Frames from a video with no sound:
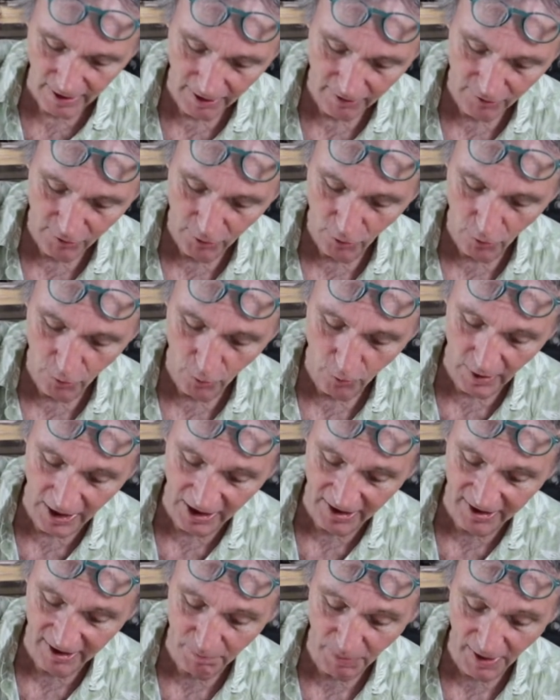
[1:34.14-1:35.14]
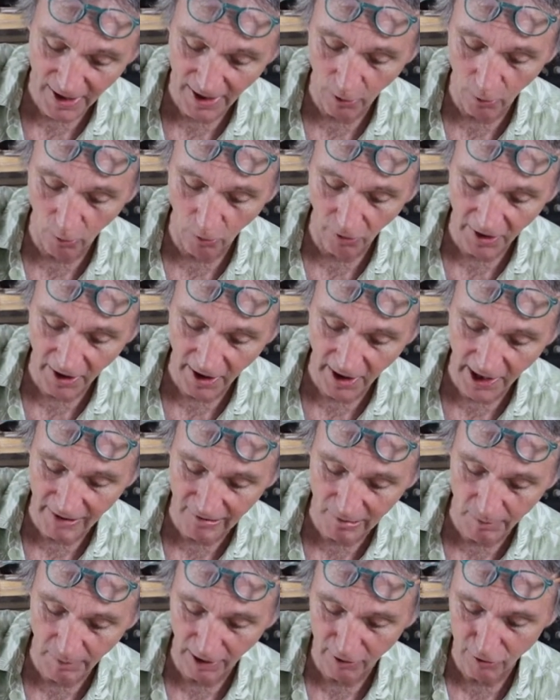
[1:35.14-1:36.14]
to expel all the air
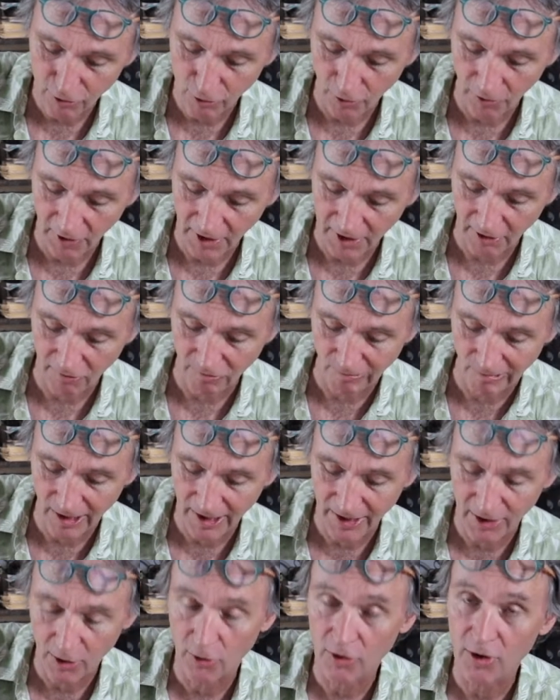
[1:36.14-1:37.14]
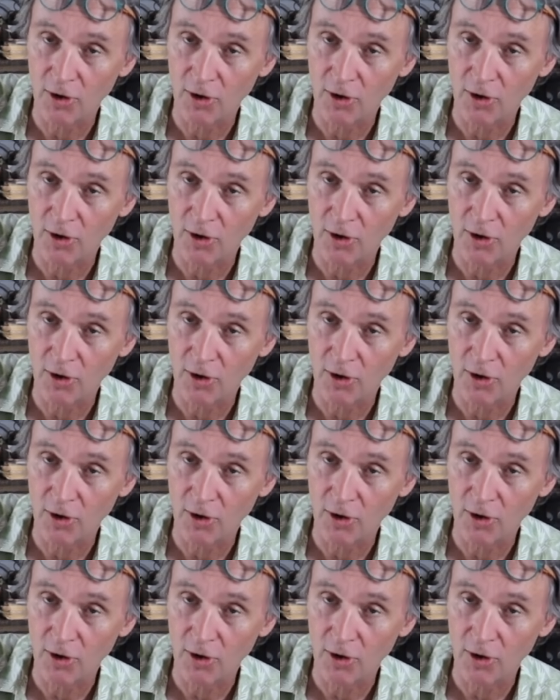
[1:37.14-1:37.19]
and make sure there's a really good